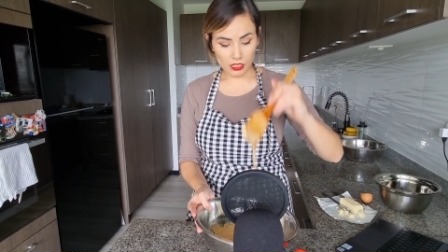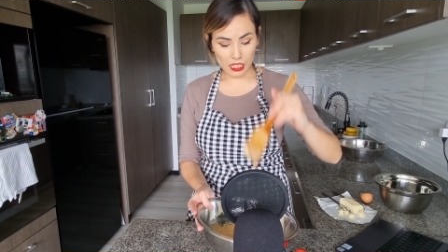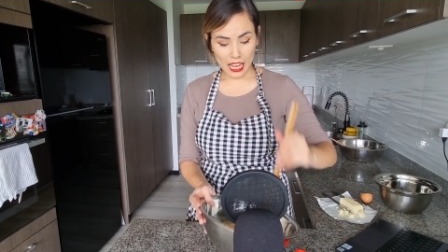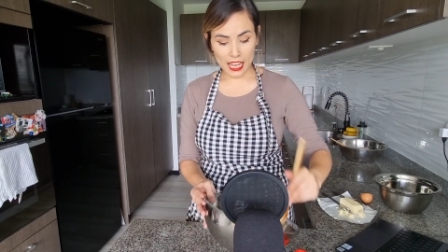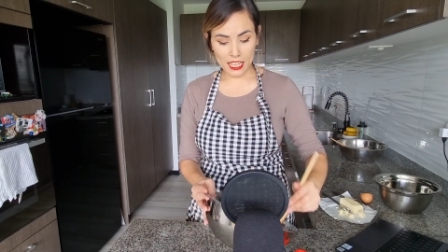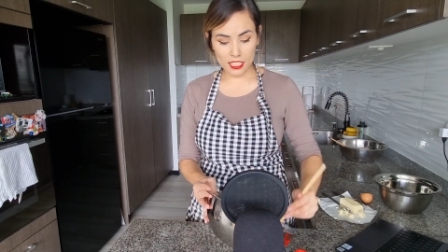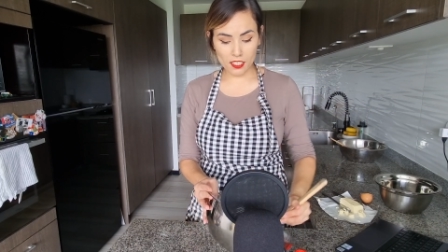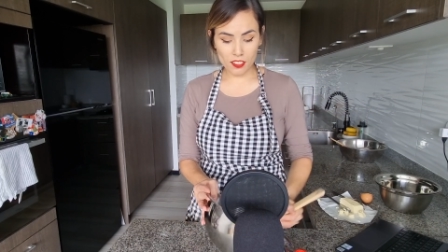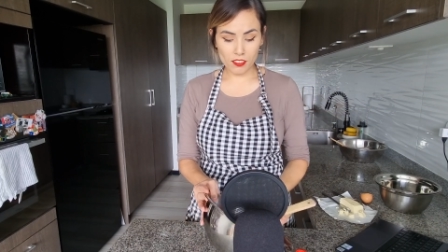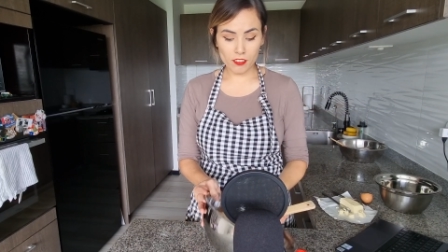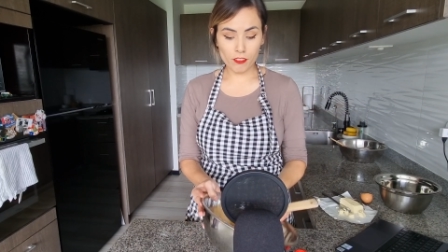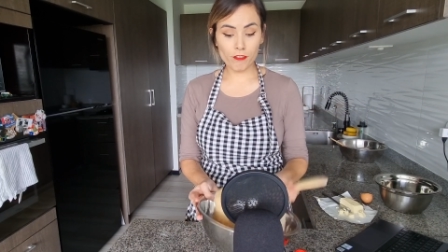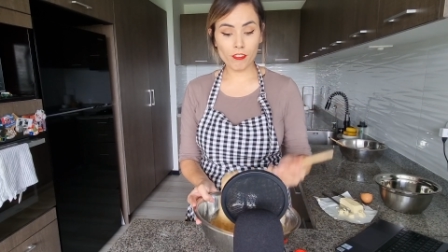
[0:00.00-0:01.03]
It has
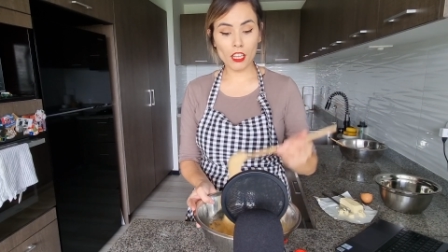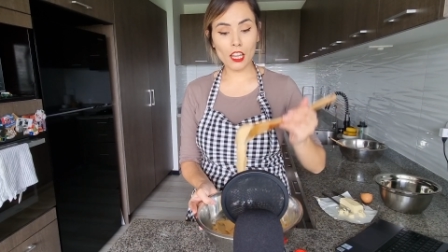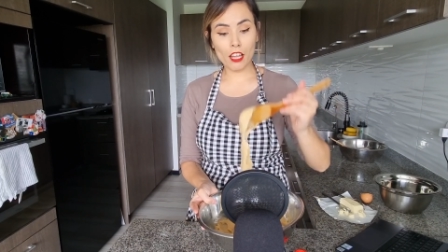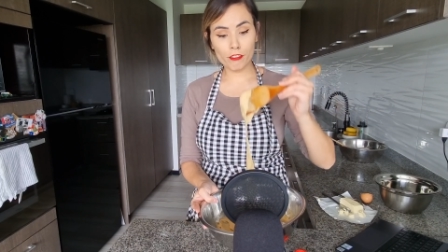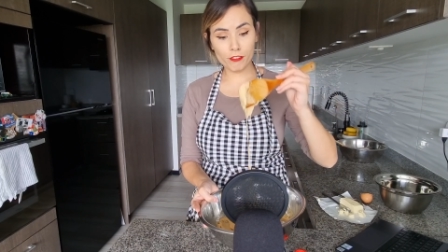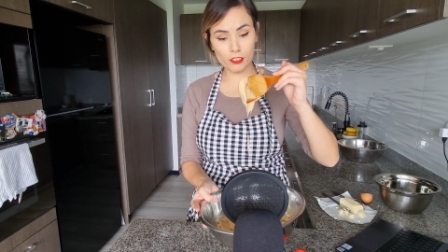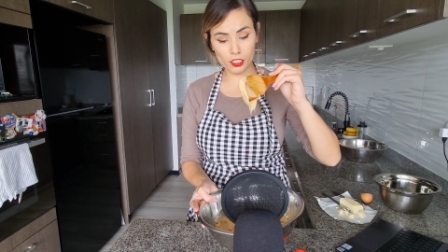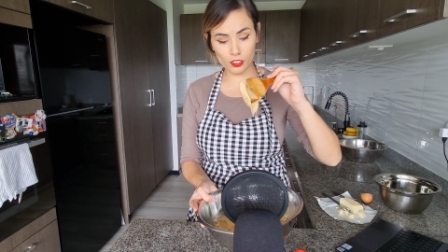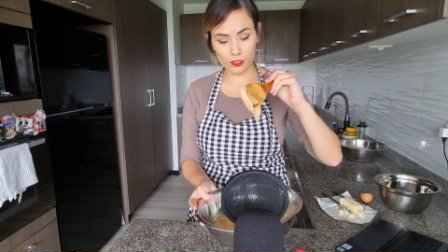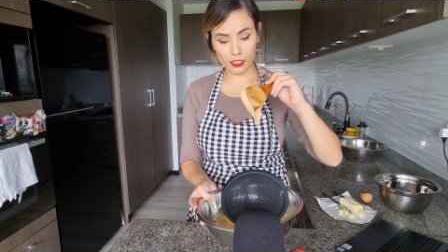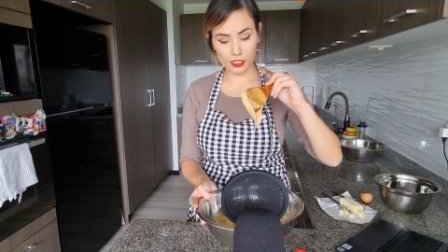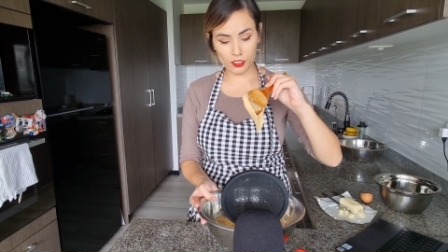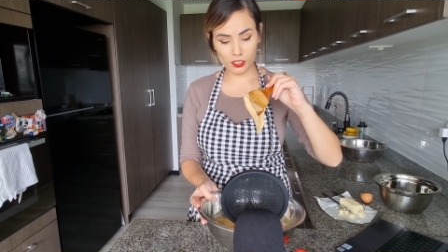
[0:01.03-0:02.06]
fluff to
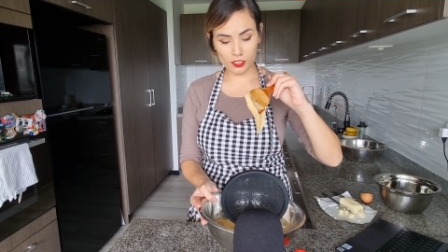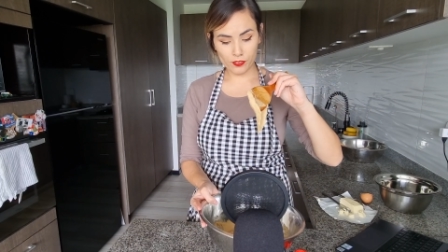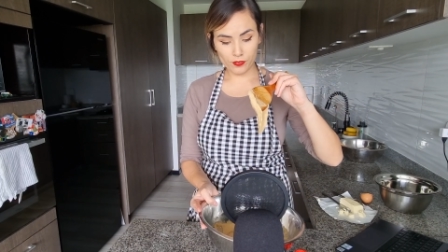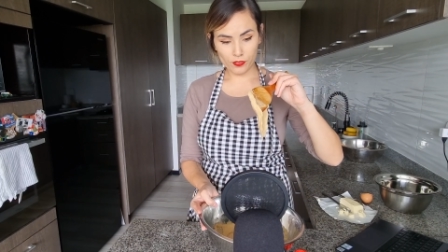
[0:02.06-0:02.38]
it.